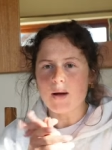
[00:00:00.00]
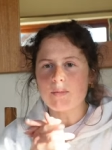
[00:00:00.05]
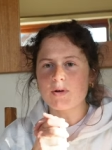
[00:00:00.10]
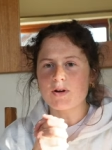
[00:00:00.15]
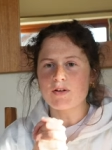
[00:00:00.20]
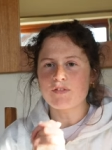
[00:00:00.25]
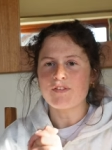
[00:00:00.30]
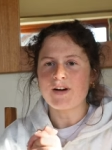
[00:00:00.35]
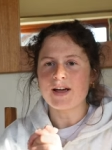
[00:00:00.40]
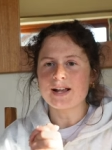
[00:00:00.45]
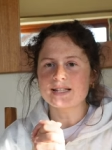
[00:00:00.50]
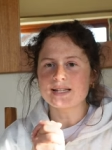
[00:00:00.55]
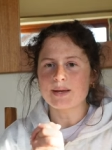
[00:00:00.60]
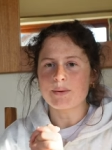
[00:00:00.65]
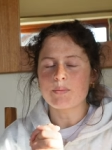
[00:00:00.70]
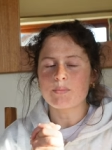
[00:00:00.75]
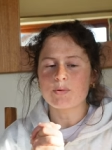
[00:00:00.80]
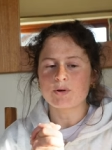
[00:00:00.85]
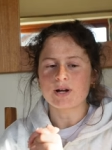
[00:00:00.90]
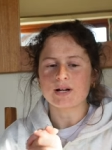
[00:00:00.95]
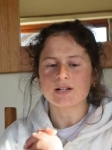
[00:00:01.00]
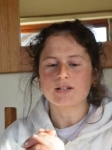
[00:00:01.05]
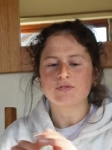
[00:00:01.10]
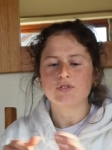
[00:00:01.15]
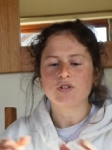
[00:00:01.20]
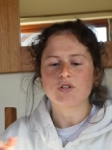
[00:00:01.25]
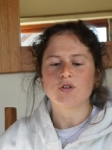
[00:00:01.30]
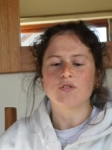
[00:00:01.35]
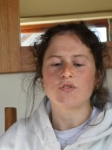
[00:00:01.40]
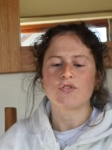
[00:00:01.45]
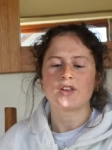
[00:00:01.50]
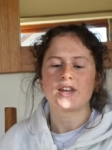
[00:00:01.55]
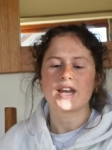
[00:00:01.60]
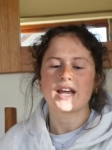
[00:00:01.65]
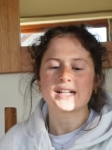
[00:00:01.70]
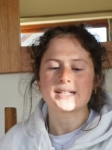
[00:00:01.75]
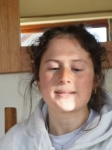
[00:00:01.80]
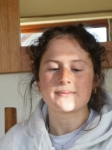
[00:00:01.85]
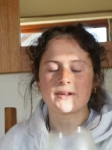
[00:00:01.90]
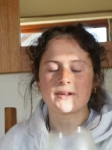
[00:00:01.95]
I'm gonna find something productive to do for the next